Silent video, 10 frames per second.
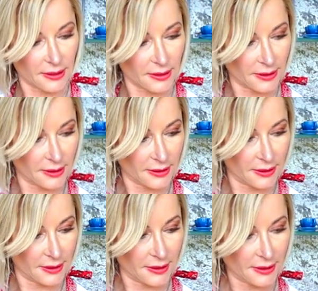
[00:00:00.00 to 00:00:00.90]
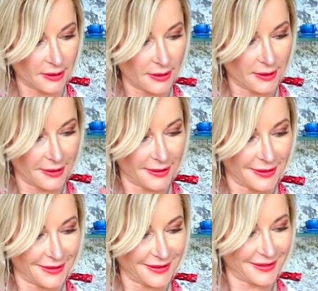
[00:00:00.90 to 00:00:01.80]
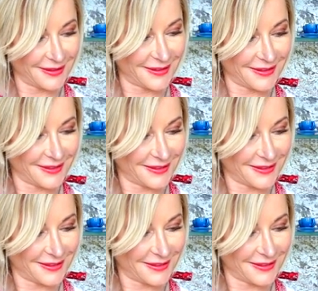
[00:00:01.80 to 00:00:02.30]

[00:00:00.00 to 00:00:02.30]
No one is speaking in this clip.